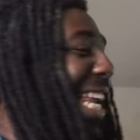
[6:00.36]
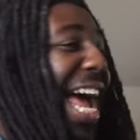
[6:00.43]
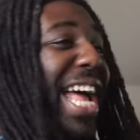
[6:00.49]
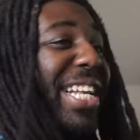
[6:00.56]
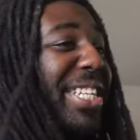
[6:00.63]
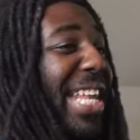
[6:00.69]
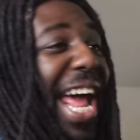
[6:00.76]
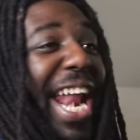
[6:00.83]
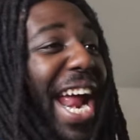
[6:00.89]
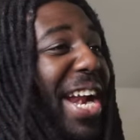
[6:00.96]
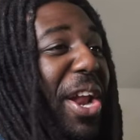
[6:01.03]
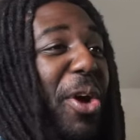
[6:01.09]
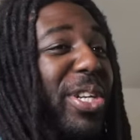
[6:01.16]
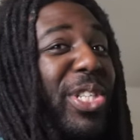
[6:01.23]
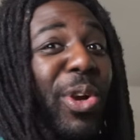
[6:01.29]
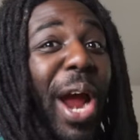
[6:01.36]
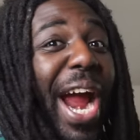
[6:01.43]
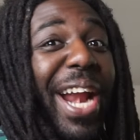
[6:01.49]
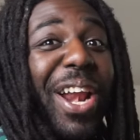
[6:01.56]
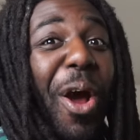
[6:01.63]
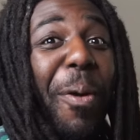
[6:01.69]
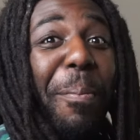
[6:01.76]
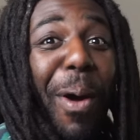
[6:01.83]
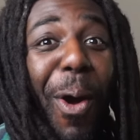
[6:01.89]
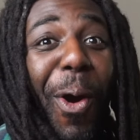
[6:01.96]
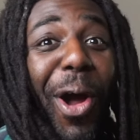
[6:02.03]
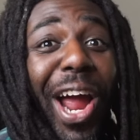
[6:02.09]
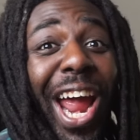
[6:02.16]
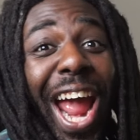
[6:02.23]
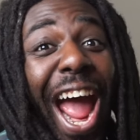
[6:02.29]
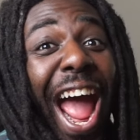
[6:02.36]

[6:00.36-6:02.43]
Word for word: That that ain't no train no more.